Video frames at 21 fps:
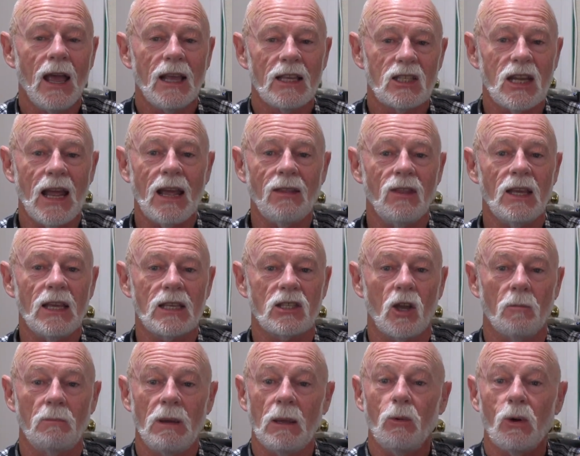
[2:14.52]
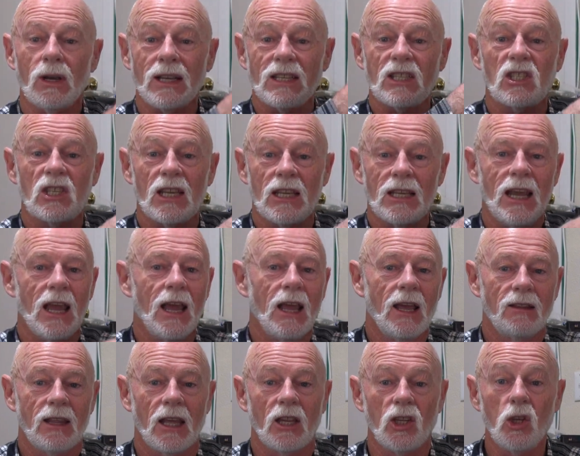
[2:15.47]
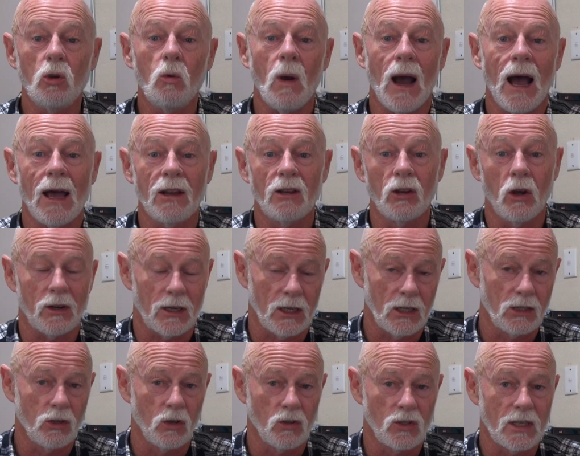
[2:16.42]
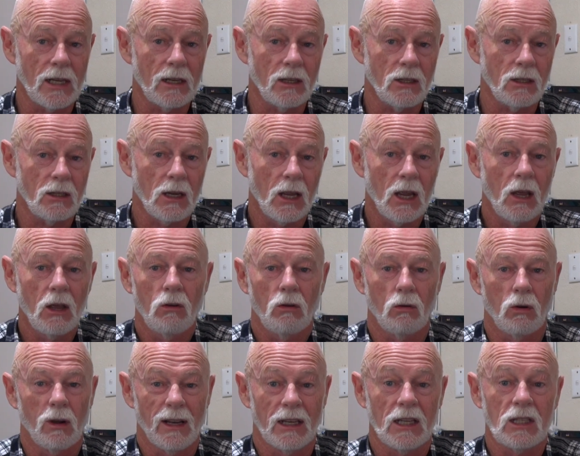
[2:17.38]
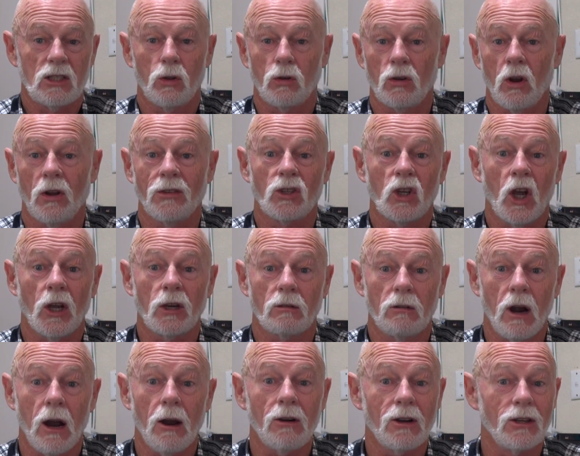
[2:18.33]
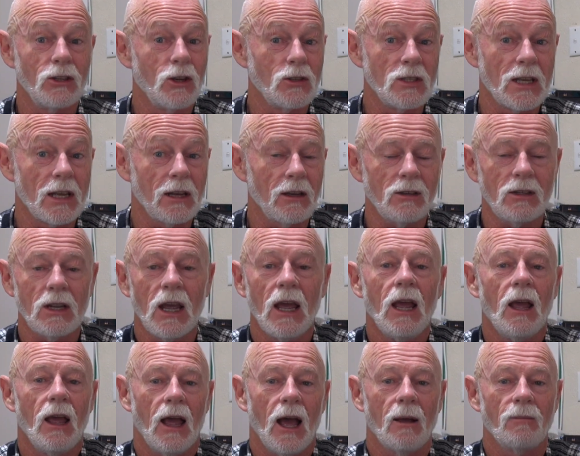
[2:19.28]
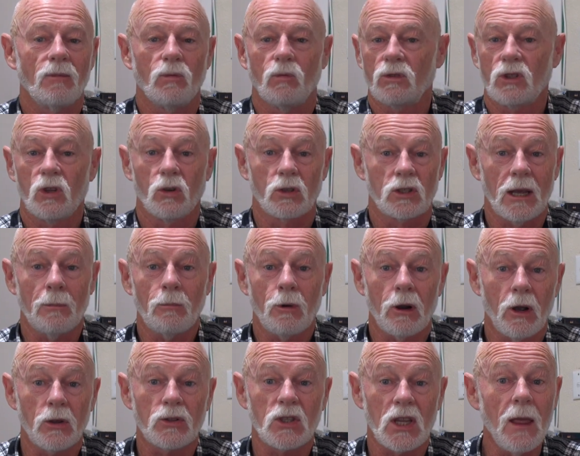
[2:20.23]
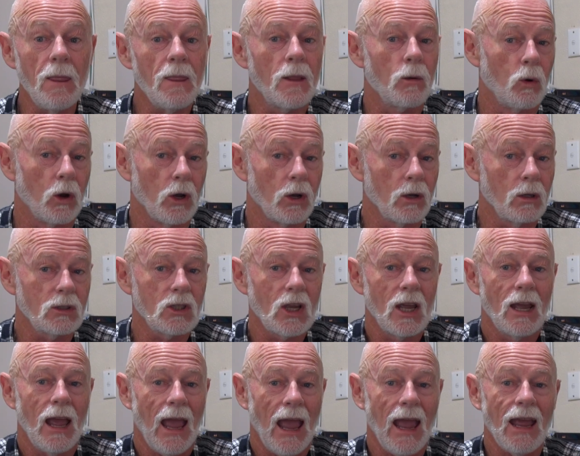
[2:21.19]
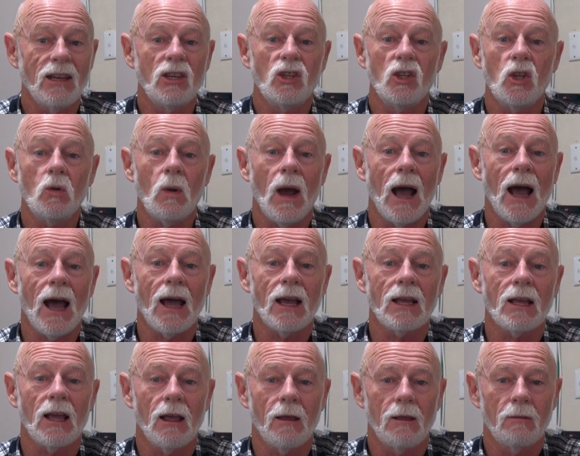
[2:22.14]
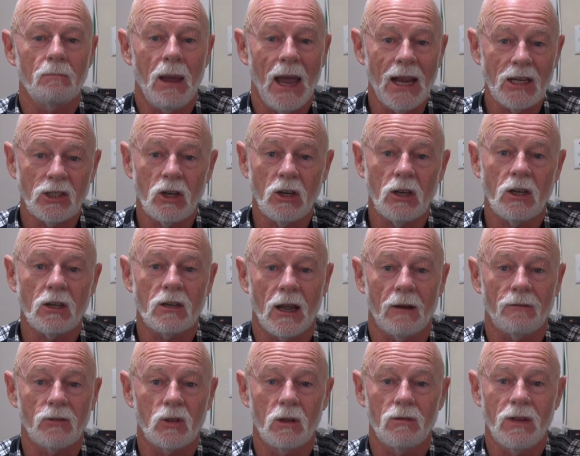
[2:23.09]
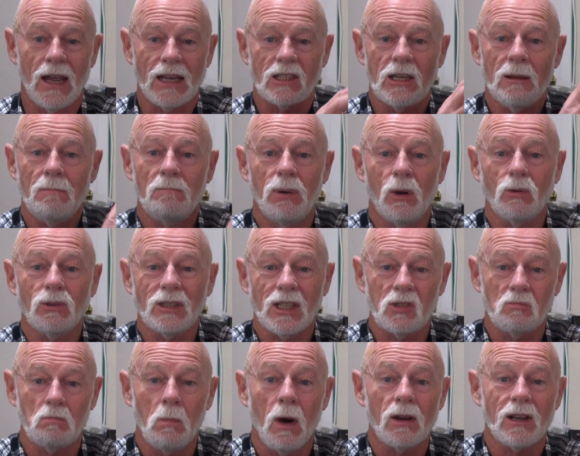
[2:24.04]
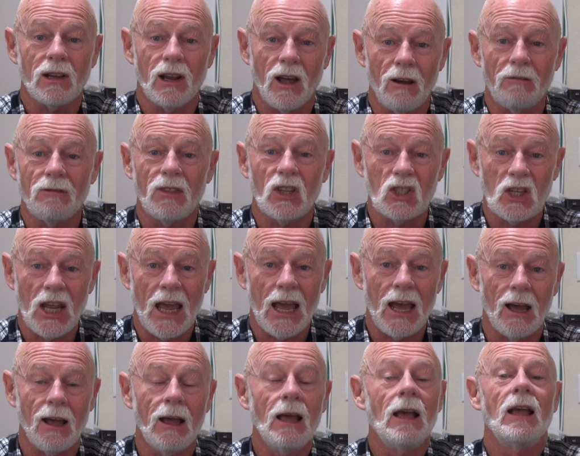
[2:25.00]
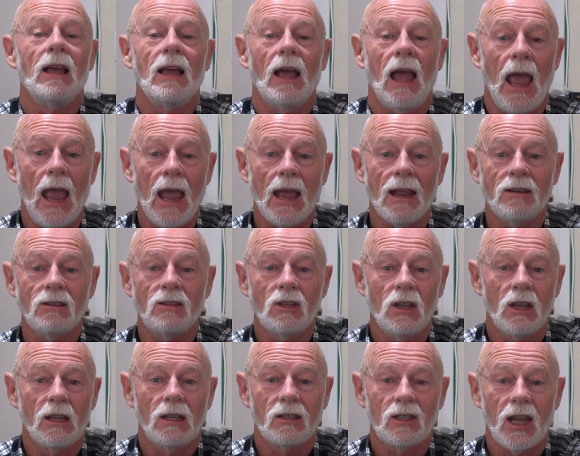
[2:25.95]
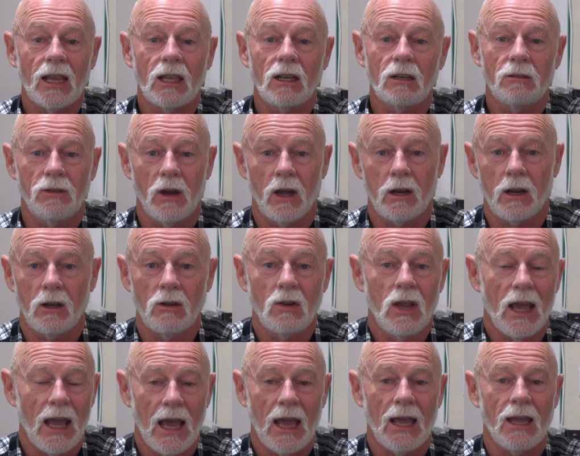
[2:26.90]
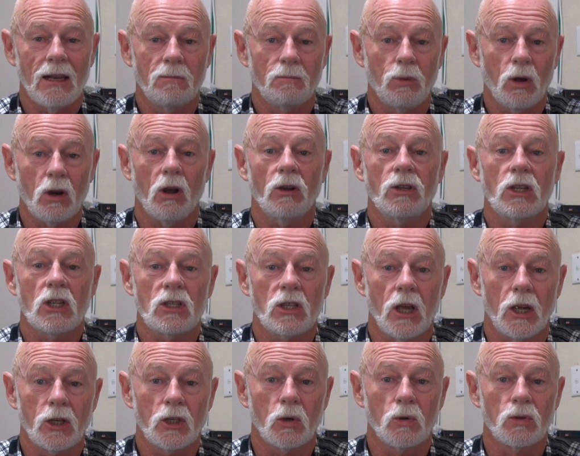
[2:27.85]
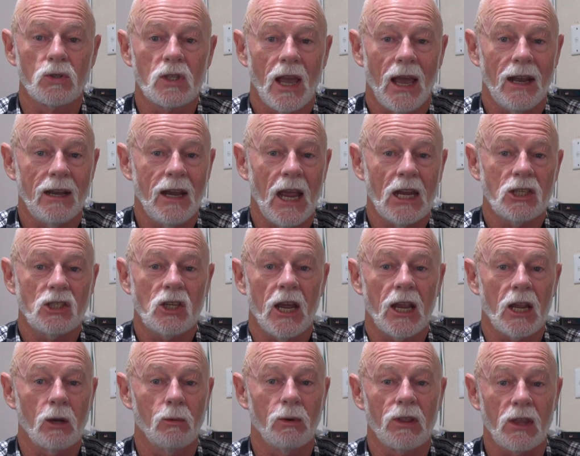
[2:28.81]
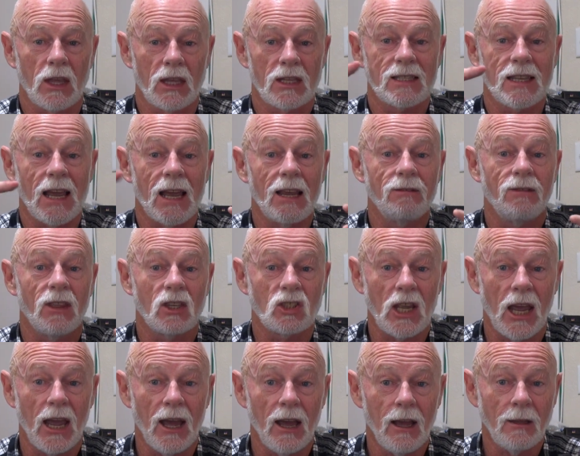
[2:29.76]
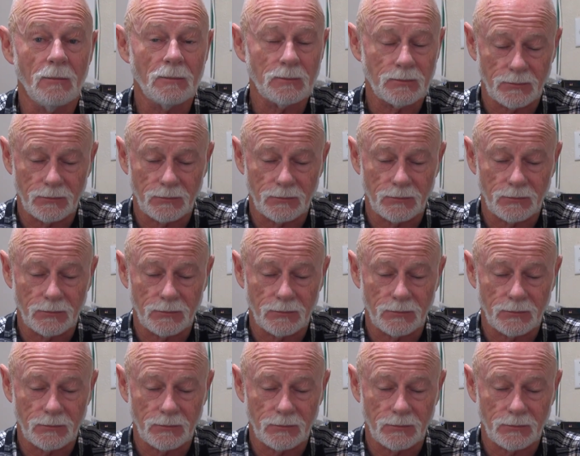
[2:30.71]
Stand there so people can see that you are not in New Zealand, or at least you're not in Tokoroa in New Zealand, you're somewhere else in the world, and you are passionate enough to have actually built a model of the tower and taken a photo and put it on your socials and hashtag it with Save the Tower.